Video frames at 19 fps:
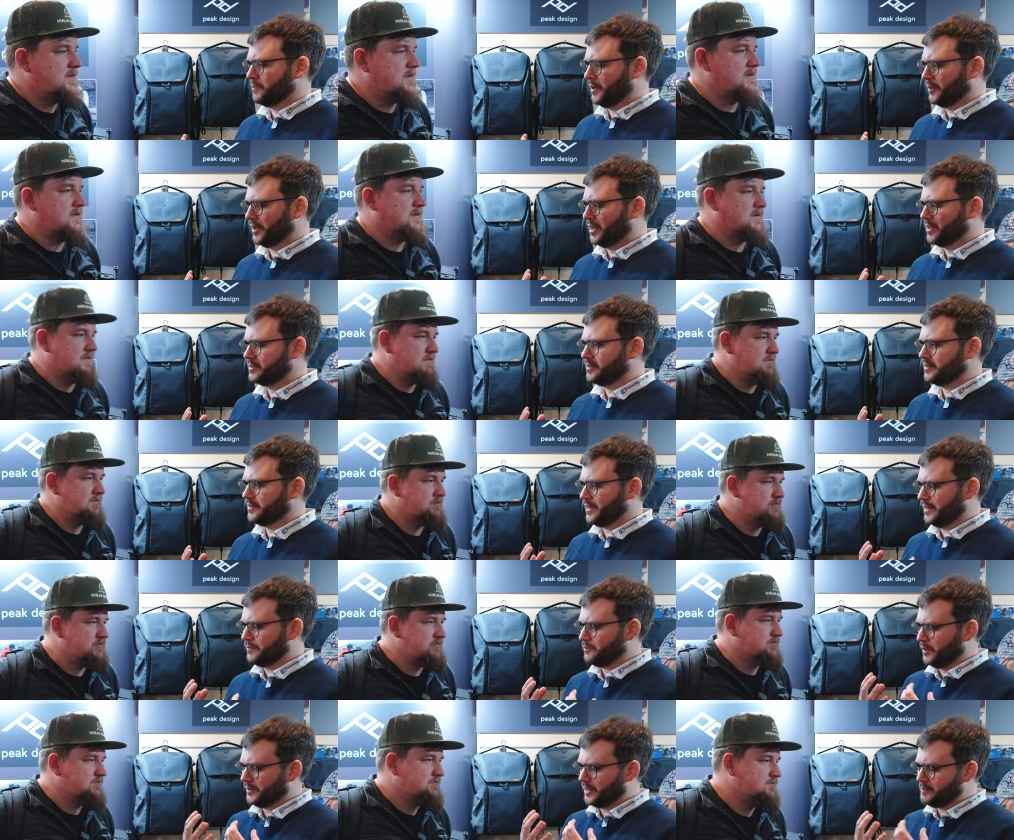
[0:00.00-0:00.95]
Speaker 1: but they,
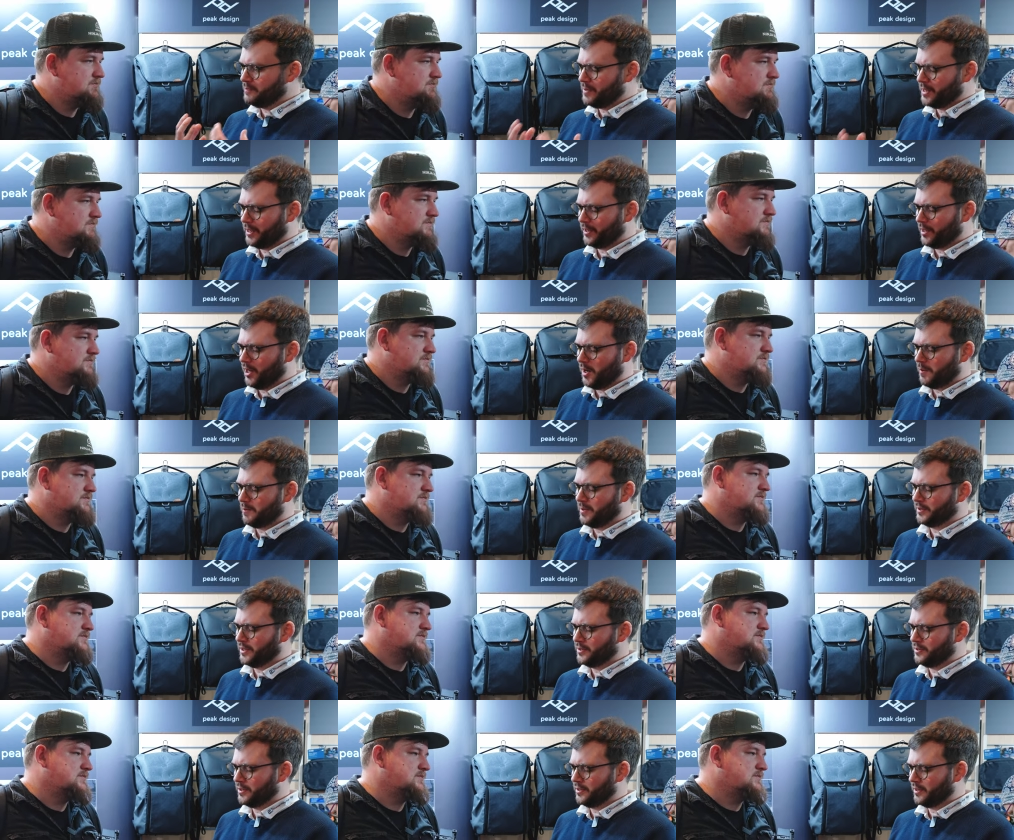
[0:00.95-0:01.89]
when they pick it up and
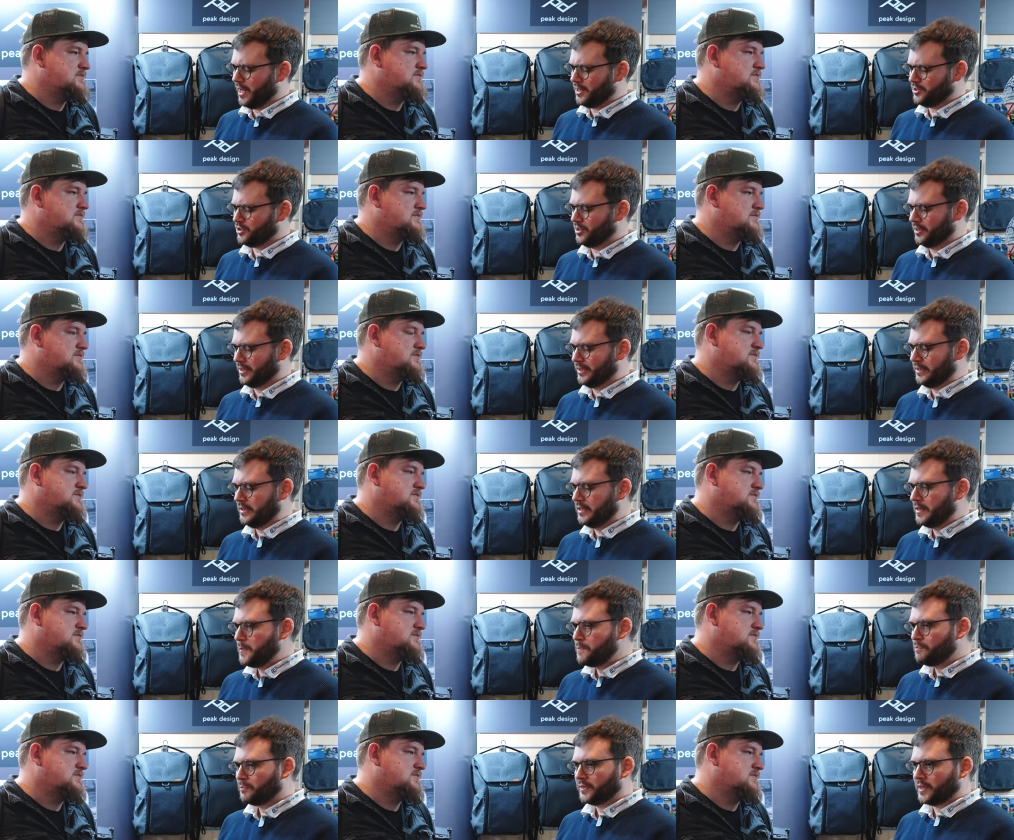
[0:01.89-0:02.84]
they think actually
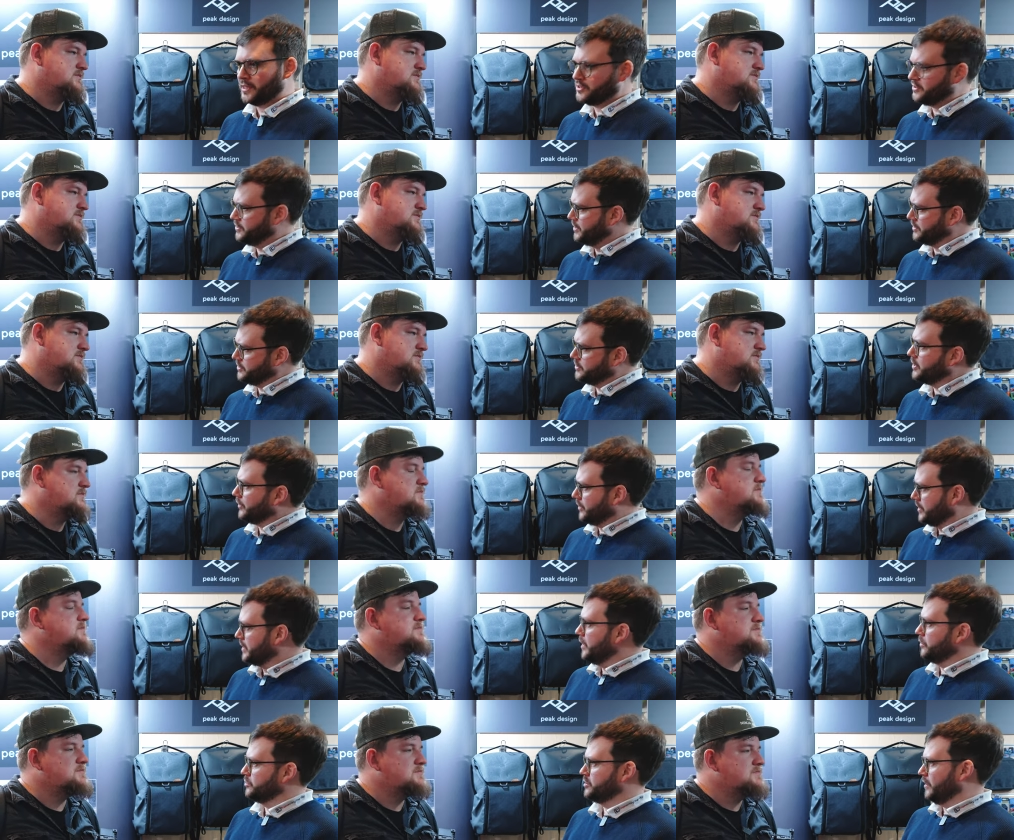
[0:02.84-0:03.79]
there's there's nothing
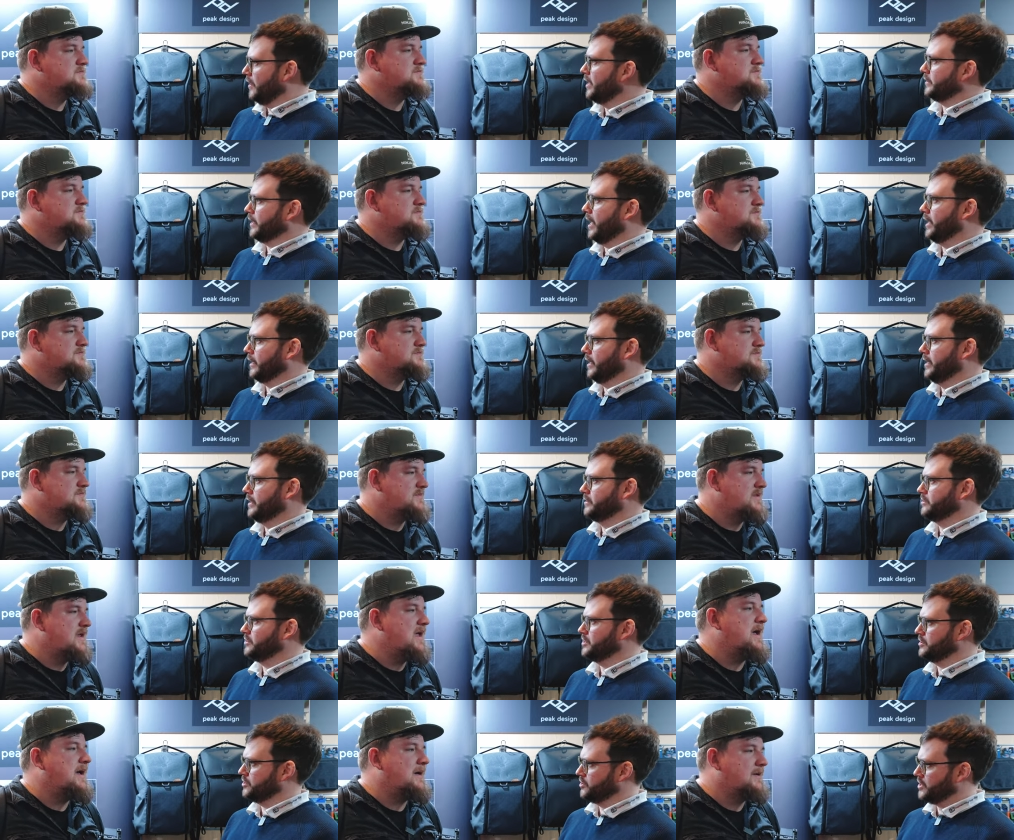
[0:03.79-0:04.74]
else like that lens yeah.